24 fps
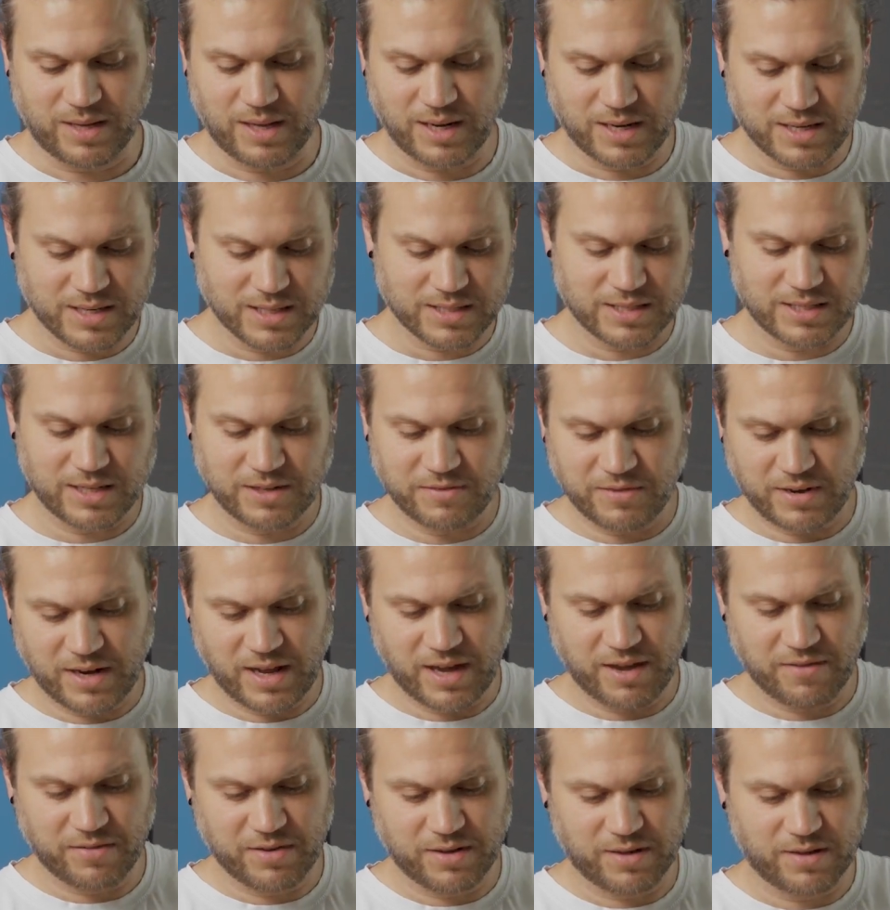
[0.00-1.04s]
and it doesn't even
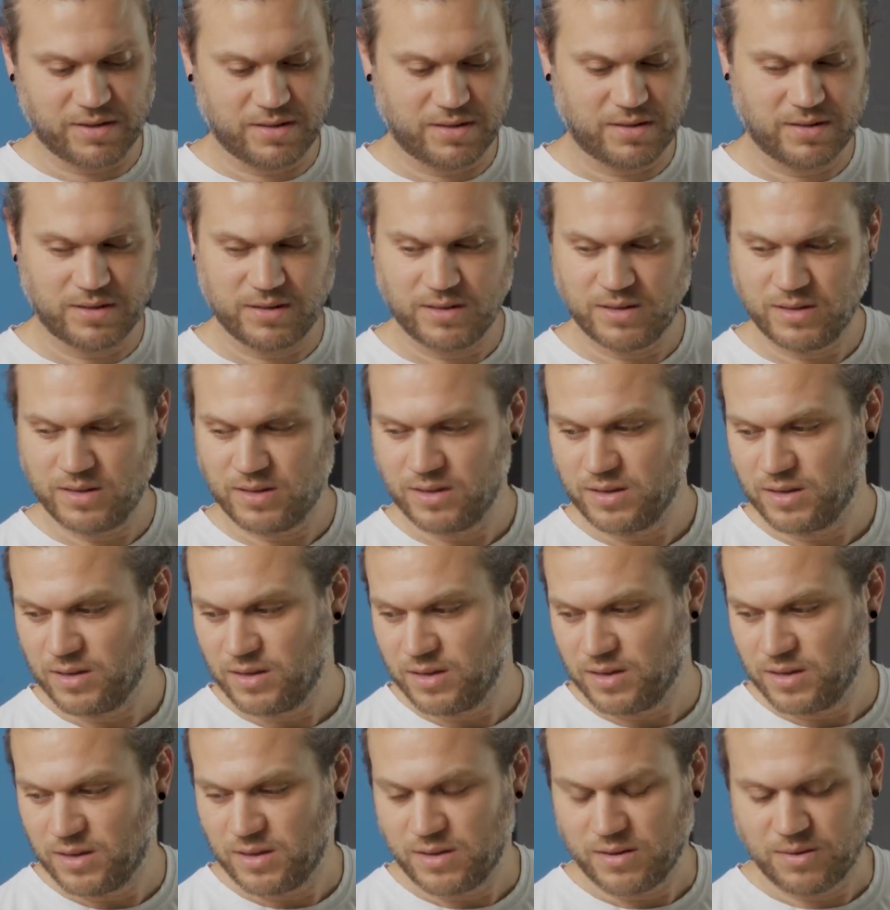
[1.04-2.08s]
have a
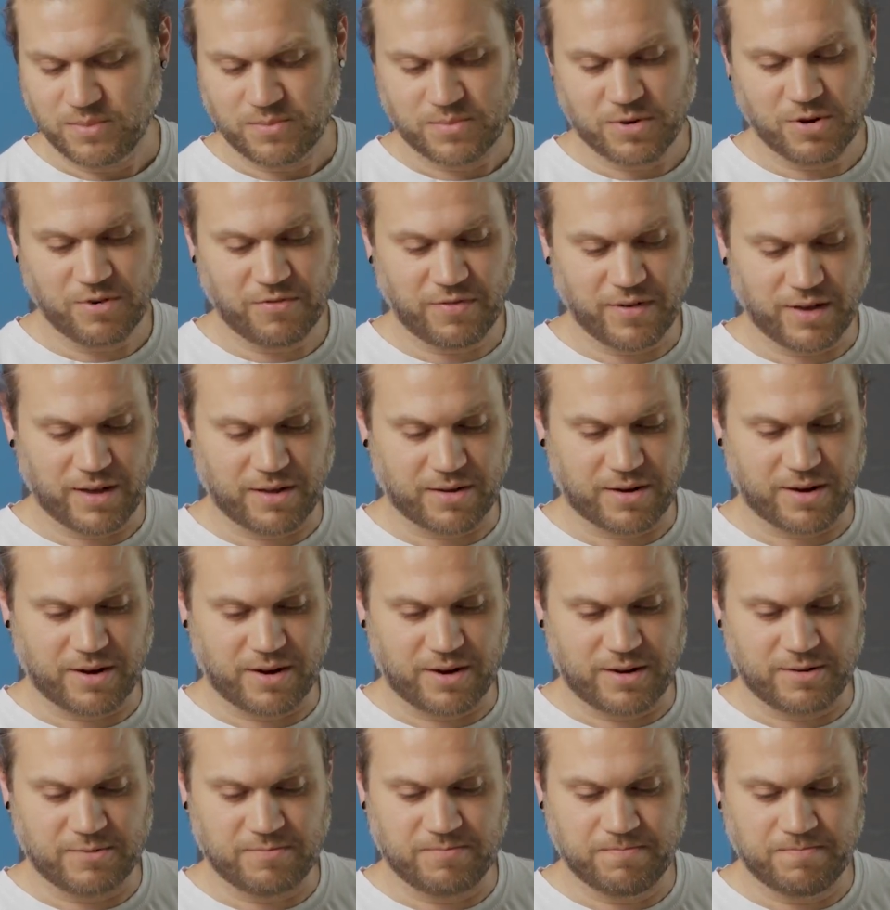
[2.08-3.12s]
profile
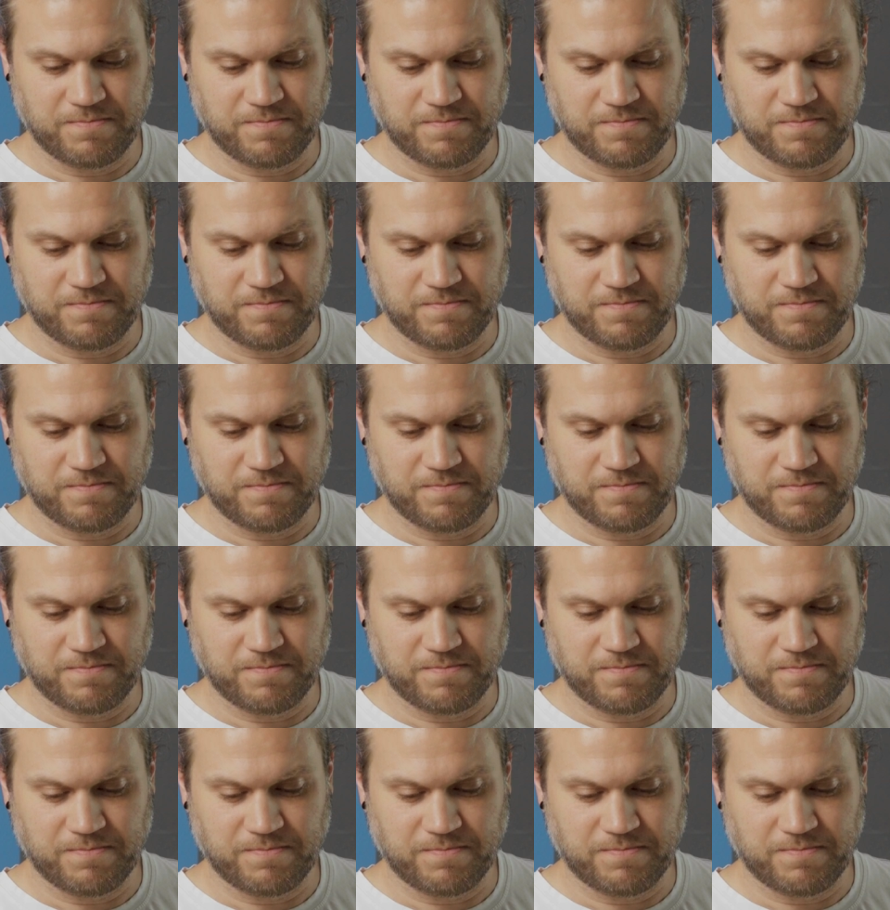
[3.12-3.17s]
card.